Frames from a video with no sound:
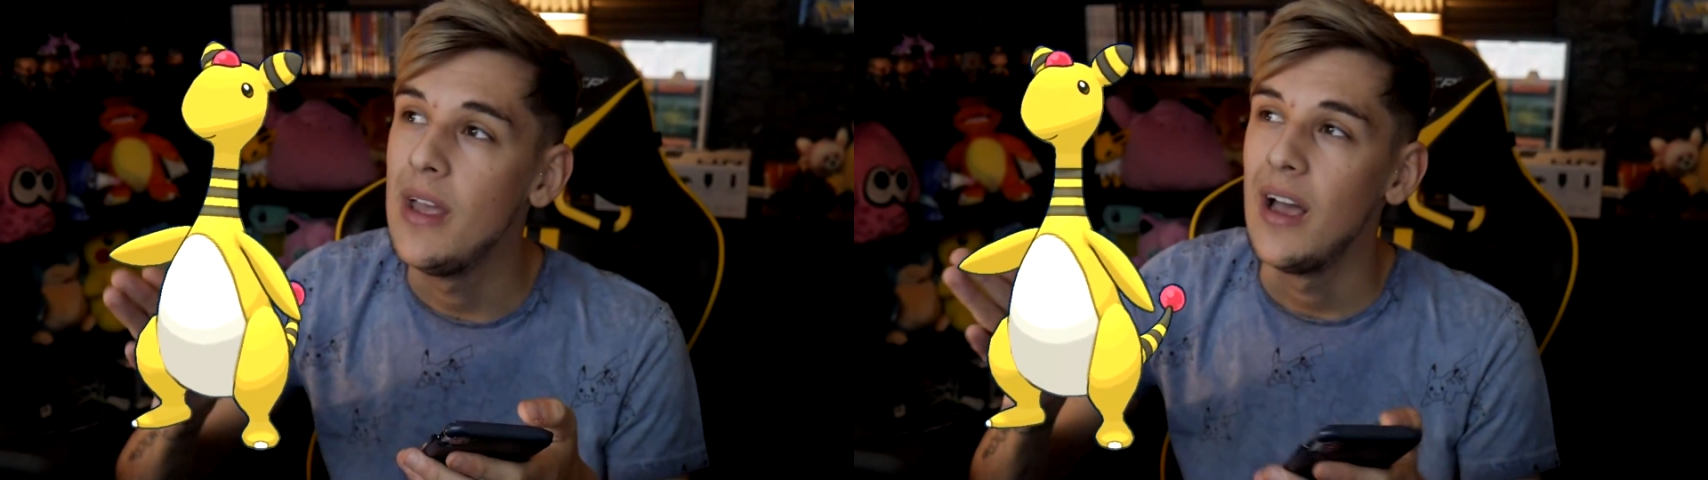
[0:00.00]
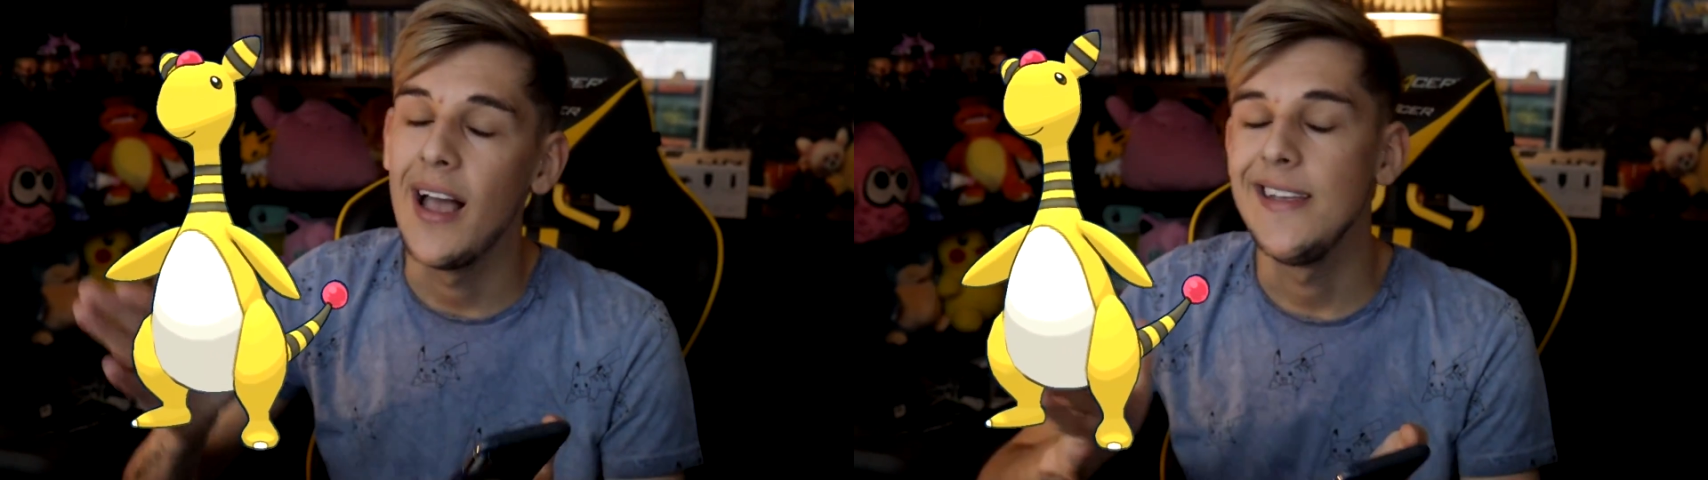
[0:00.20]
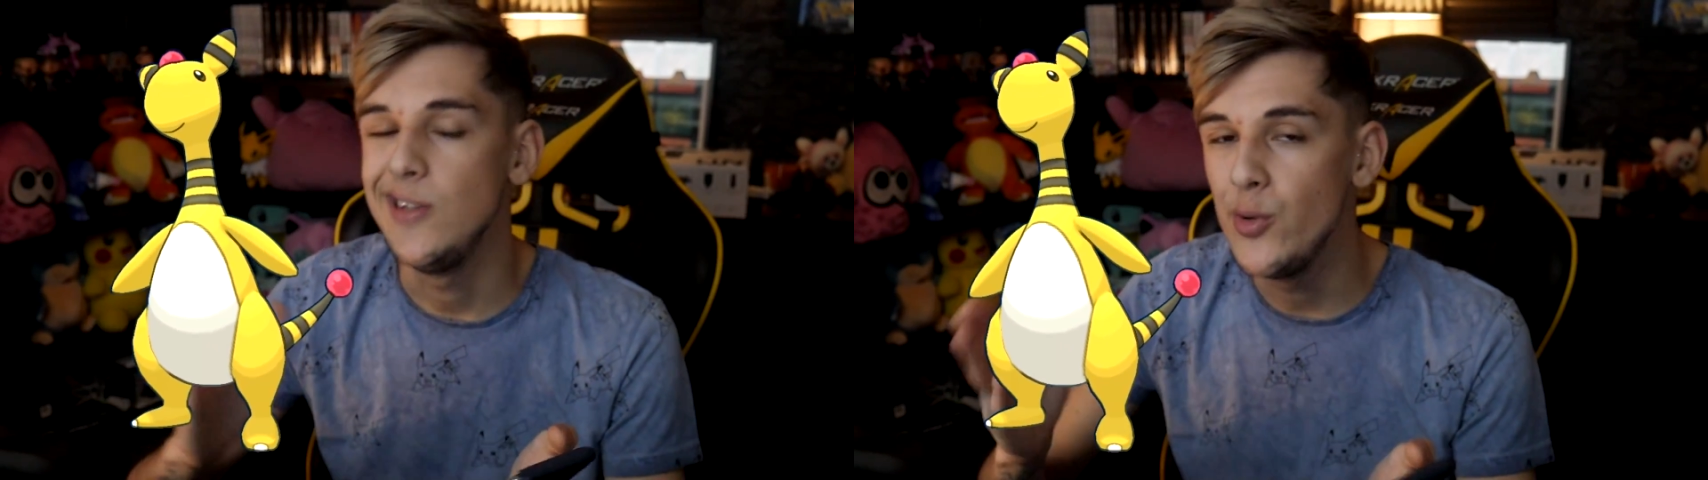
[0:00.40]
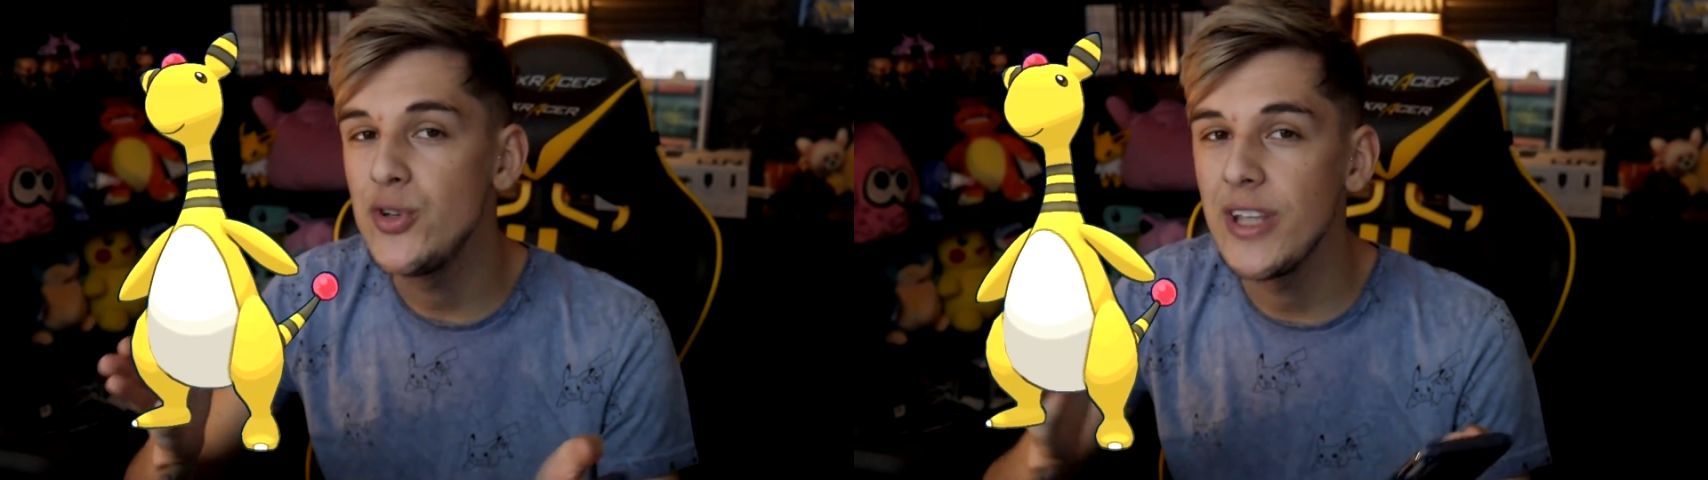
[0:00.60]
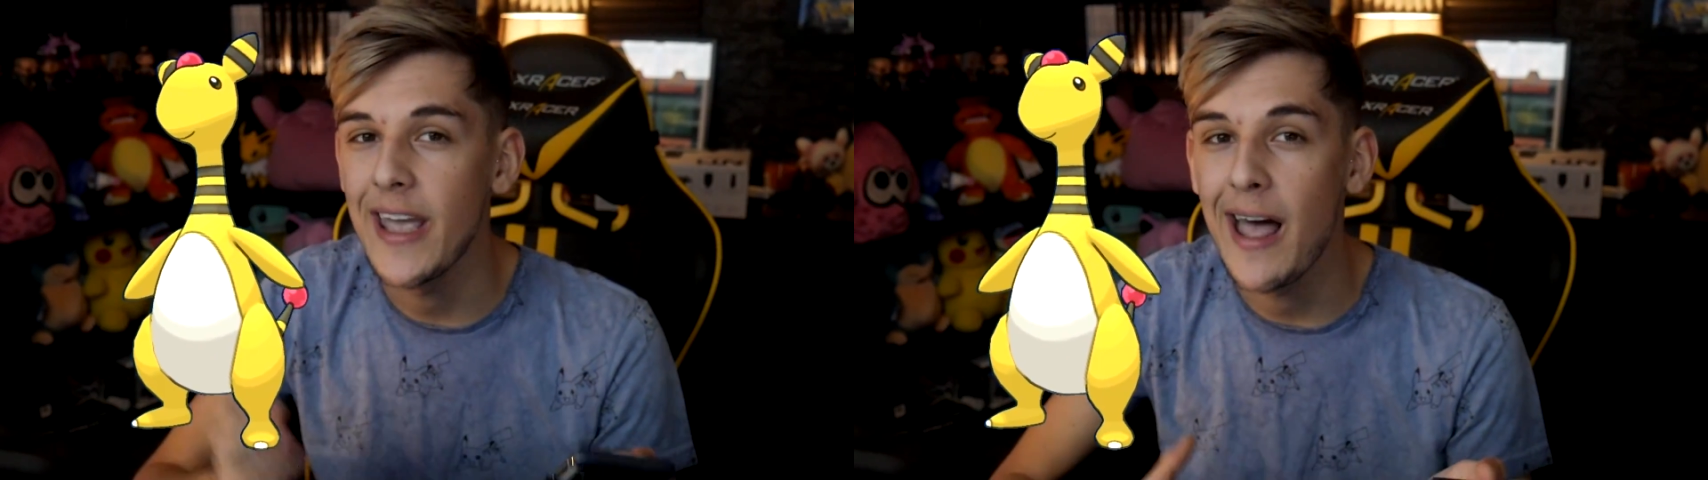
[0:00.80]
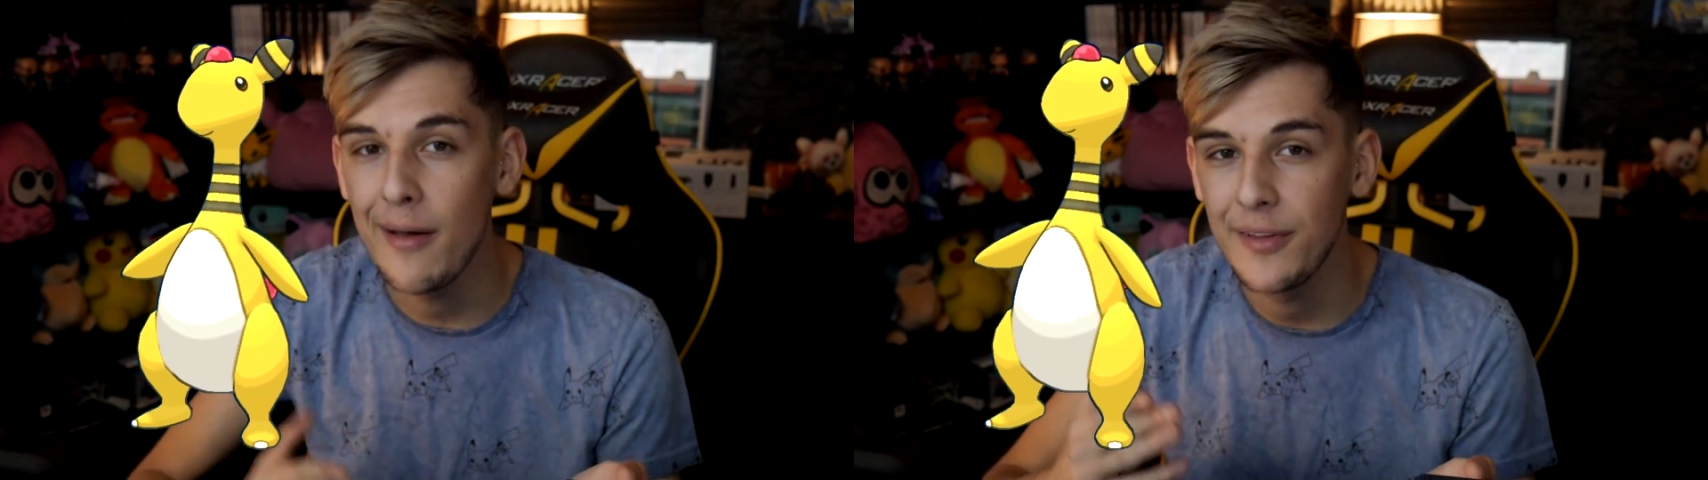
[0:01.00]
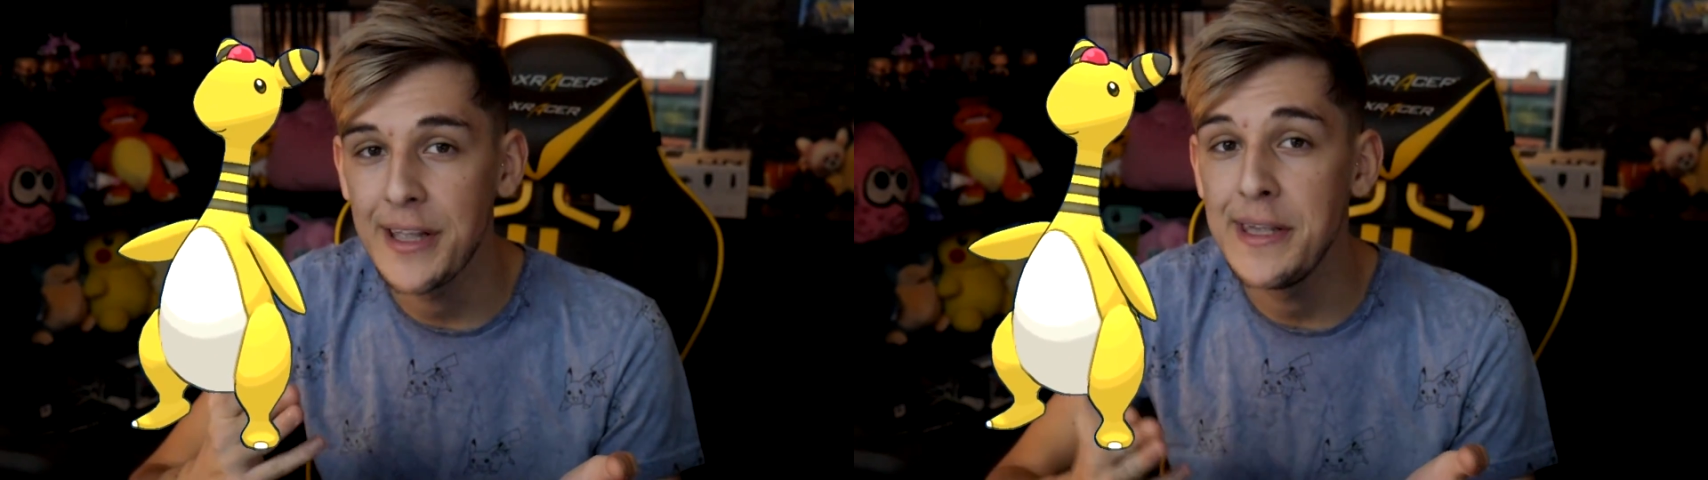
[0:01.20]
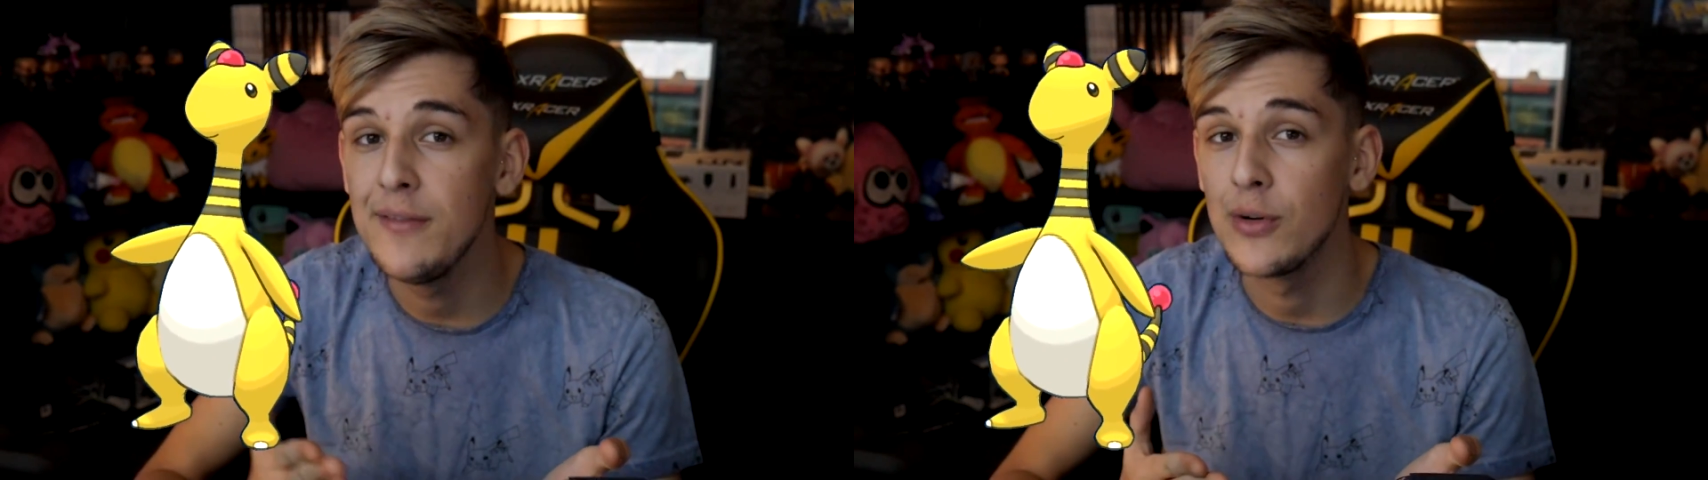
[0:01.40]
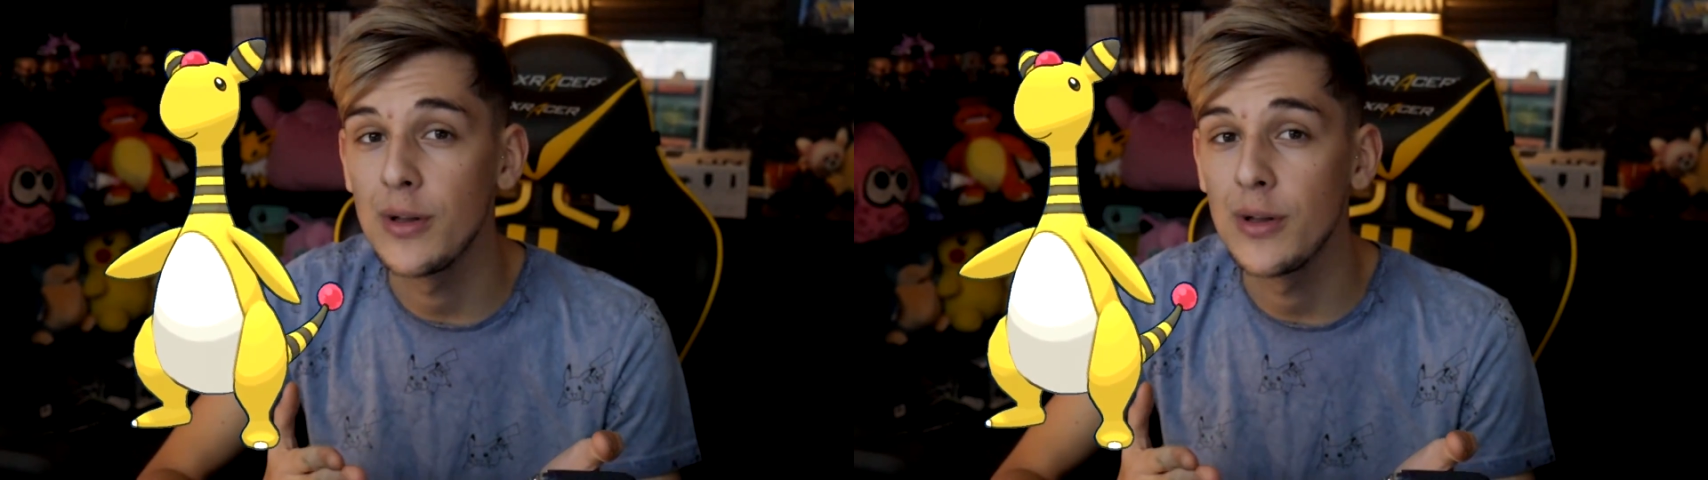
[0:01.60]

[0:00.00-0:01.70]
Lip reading: I usually have, like, either,